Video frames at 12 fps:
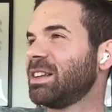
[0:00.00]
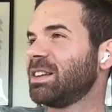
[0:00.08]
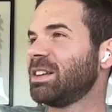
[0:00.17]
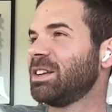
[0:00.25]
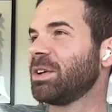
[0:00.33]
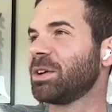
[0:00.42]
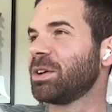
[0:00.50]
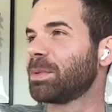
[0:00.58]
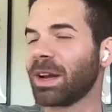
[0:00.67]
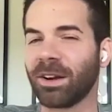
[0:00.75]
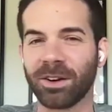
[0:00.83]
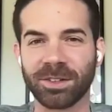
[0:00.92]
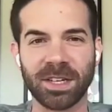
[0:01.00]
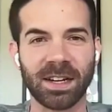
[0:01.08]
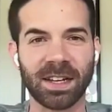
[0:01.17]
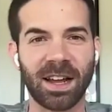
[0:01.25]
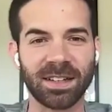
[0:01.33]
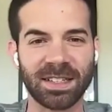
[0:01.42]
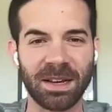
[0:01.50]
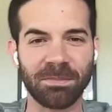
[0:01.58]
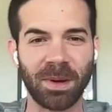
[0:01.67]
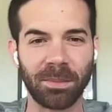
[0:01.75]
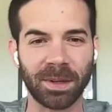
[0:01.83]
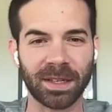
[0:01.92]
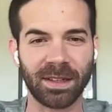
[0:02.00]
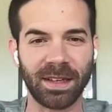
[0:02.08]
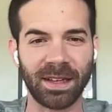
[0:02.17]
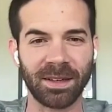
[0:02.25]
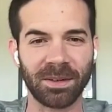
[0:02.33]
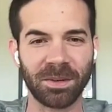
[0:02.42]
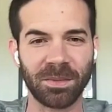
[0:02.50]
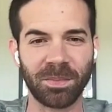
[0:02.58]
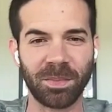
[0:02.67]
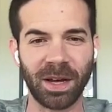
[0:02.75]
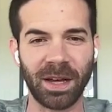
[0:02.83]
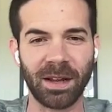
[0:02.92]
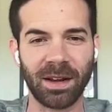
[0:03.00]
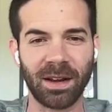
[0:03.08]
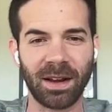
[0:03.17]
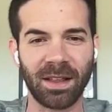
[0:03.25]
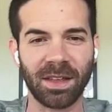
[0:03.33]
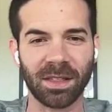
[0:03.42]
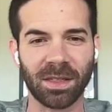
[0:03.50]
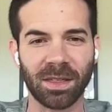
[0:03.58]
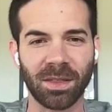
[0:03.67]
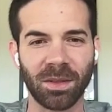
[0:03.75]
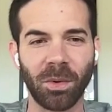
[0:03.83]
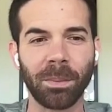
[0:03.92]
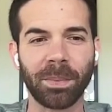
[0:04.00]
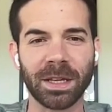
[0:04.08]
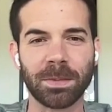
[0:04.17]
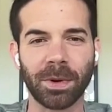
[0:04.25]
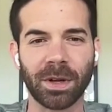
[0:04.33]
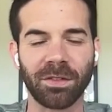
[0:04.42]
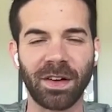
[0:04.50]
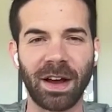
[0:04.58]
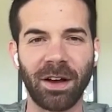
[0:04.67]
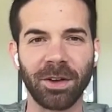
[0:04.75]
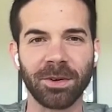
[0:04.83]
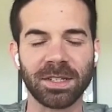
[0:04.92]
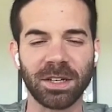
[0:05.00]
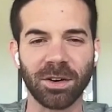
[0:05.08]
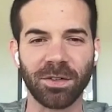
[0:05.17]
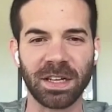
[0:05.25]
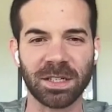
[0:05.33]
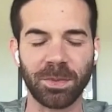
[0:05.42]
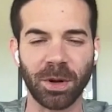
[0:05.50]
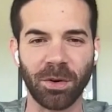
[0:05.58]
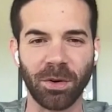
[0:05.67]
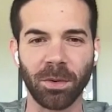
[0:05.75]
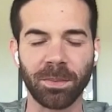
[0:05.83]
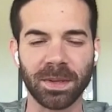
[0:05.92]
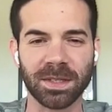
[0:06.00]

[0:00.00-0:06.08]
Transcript: know you don't put out a ton of content publicly, but I think the one place people can follow you is in your Facebook group.